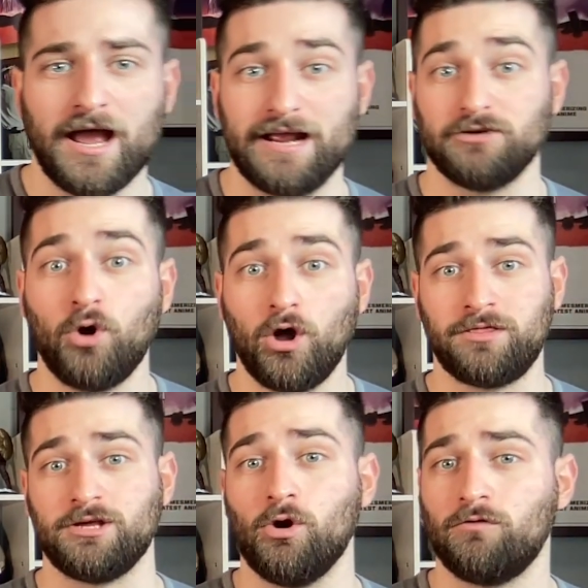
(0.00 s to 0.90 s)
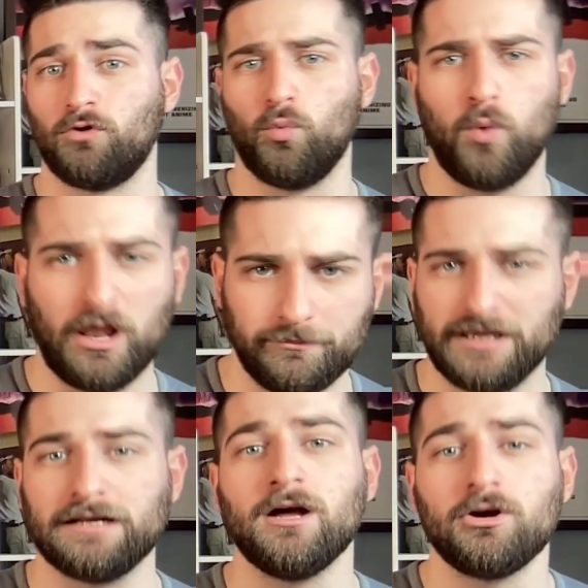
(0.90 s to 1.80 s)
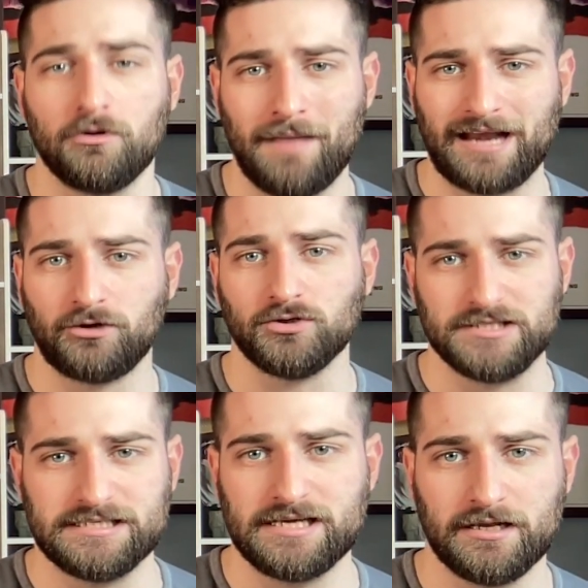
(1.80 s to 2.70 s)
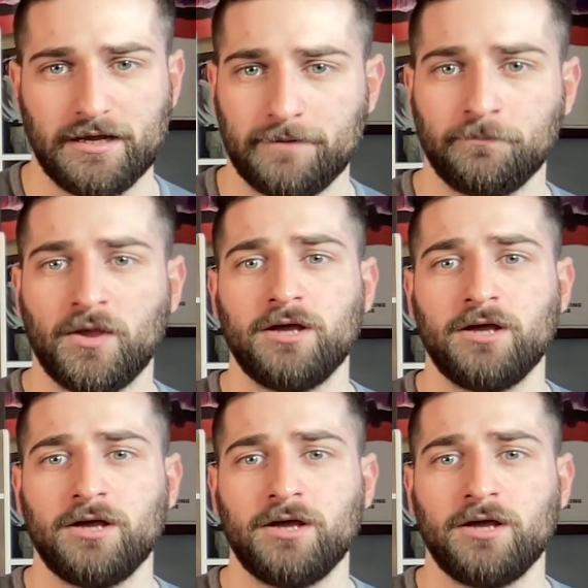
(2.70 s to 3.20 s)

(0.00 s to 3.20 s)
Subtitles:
and all the overwhelming grammatical detailing,